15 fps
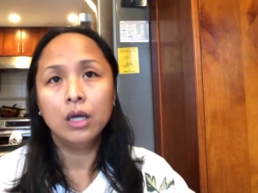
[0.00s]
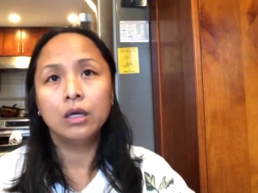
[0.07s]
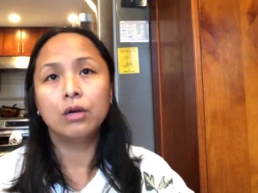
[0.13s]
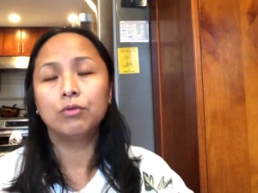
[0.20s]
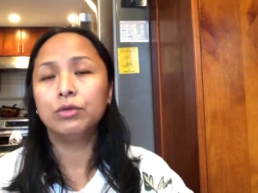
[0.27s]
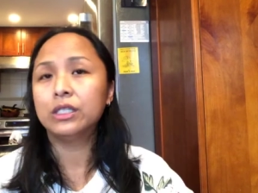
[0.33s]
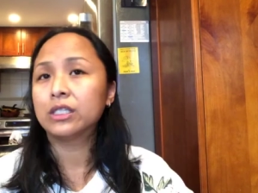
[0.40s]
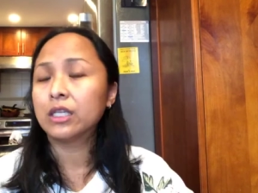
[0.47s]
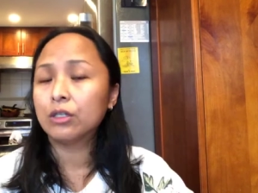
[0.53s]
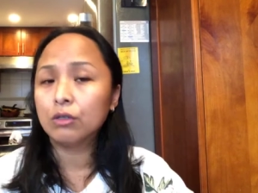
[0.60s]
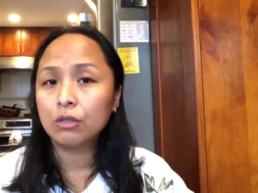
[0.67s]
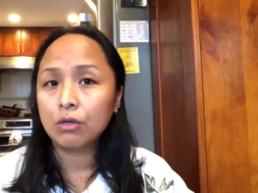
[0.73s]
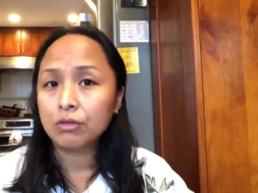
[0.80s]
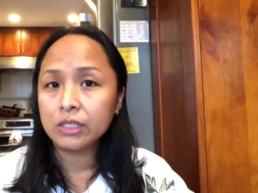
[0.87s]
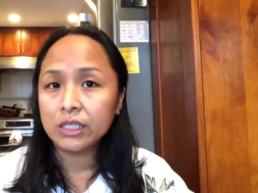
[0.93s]
The reason
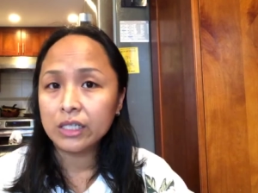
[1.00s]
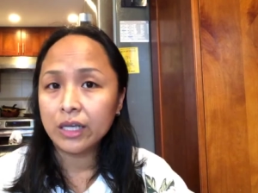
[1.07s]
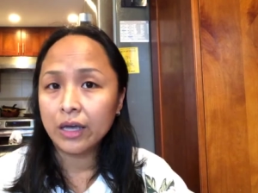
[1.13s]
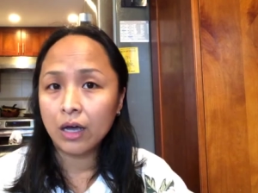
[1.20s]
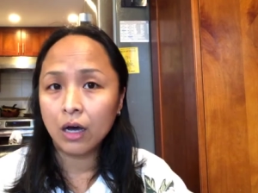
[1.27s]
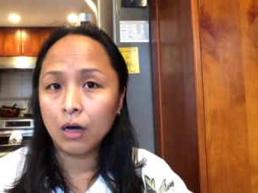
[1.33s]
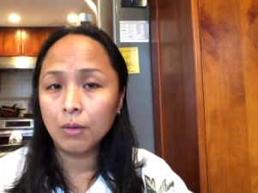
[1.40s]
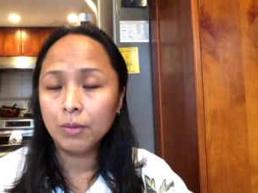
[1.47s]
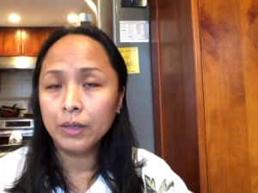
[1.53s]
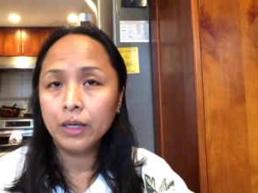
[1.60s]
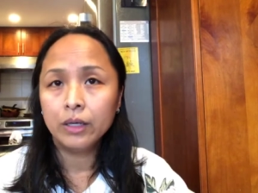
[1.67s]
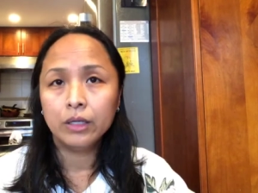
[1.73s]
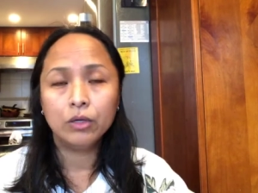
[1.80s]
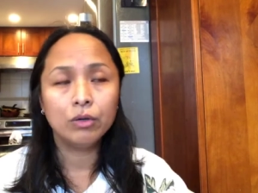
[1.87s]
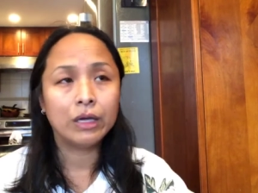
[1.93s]
you don't see help,
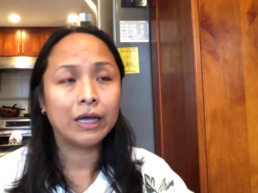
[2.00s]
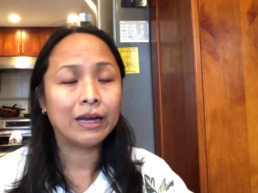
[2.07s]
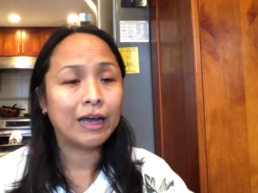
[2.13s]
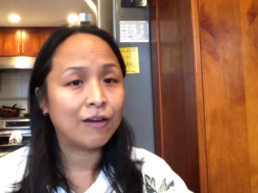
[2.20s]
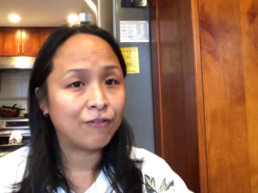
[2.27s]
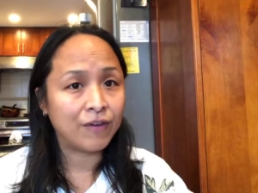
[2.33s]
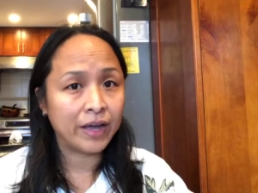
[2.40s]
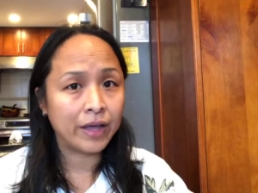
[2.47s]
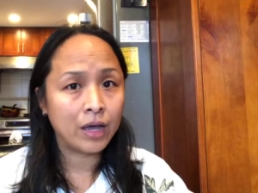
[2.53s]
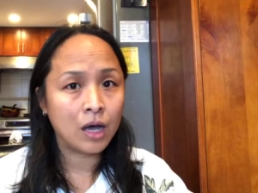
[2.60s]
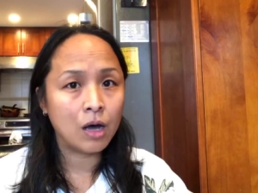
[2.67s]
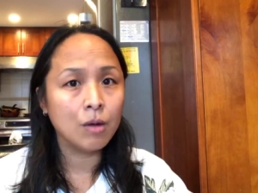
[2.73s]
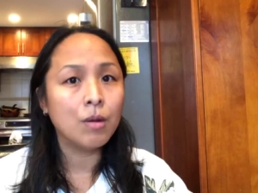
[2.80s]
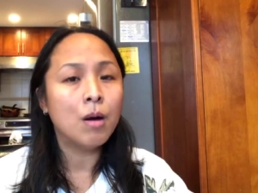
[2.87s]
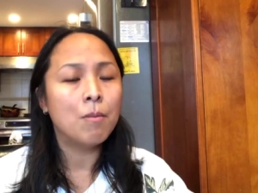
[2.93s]
you cannot find
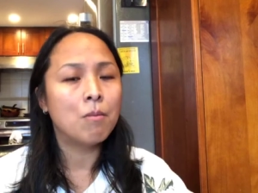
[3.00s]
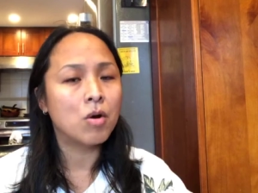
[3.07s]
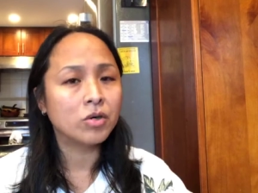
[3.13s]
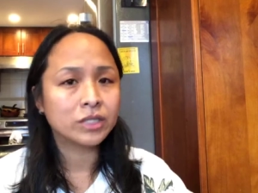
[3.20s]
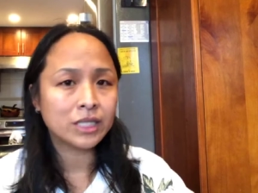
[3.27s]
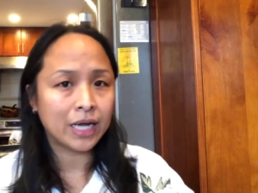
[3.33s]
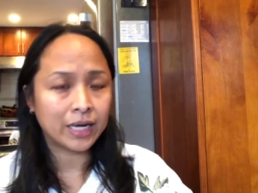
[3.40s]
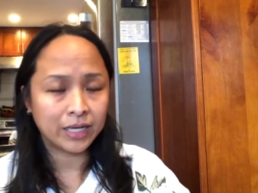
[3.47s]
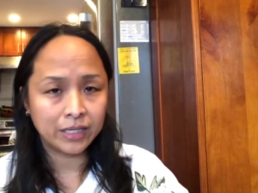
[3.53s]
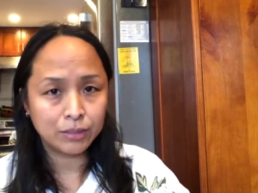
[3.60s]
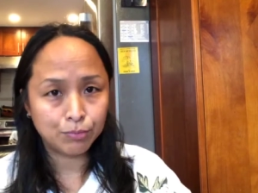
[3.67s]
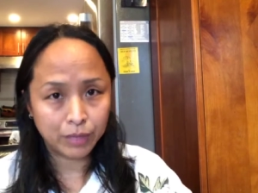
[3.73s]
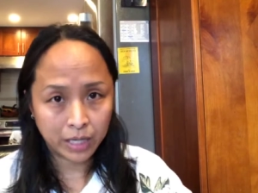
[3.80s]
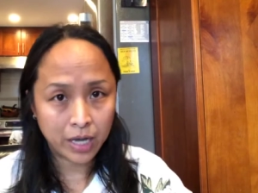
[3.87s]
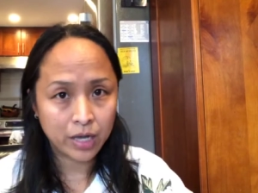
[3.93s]
help, most likely
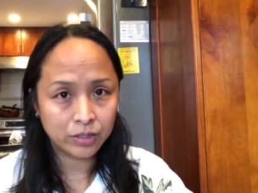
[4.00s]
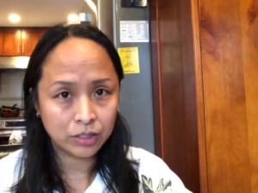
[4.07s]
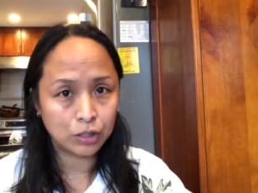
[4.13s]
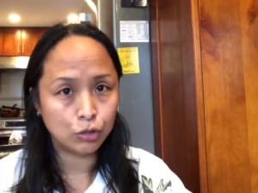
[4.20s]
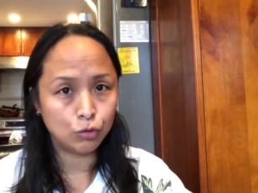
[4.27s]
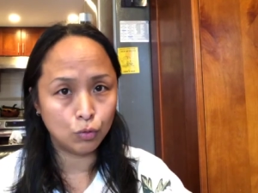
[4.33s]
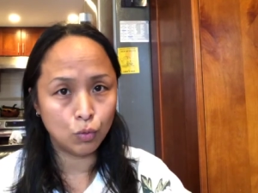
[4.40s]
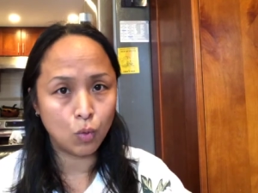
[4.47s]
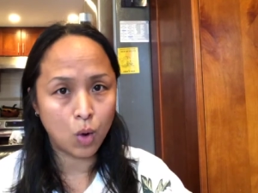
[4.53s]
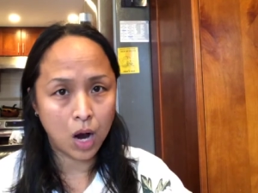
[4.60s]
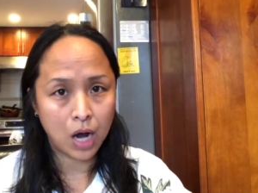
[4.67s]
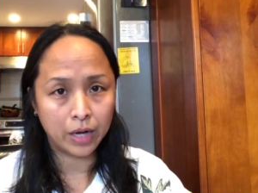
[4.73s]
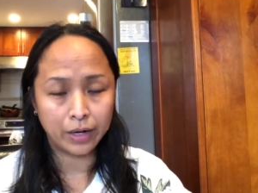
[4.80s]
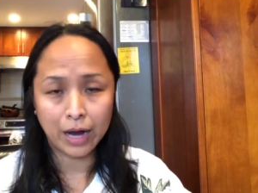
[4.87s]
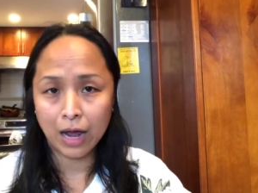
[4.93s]
because you
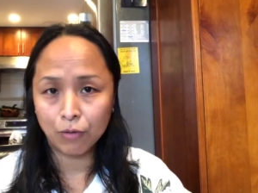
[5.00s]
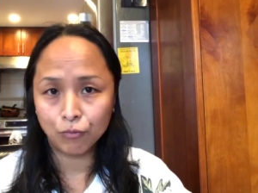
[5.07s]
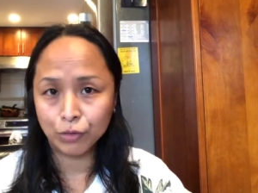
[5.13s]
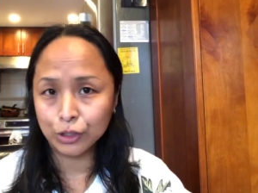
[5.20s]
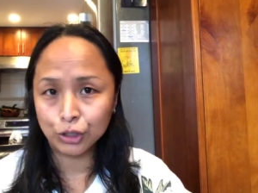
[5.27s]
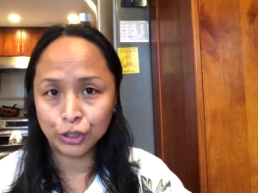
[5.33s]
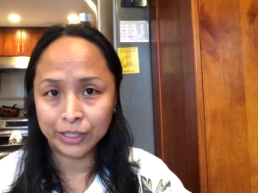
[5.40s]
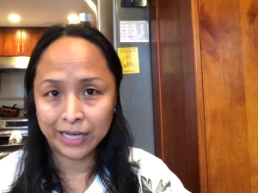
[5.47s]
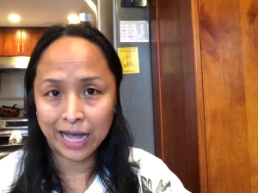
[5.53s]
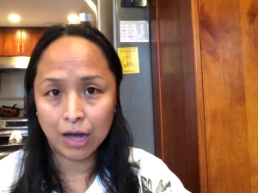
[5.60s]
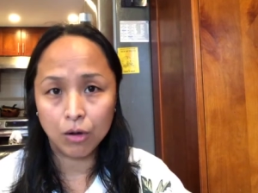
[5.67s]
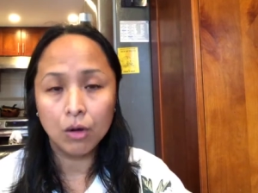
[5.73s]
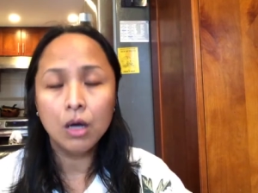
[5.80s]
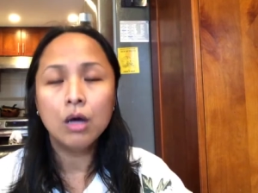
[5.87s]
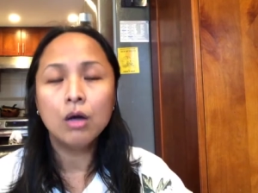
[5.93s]
are not reaching out.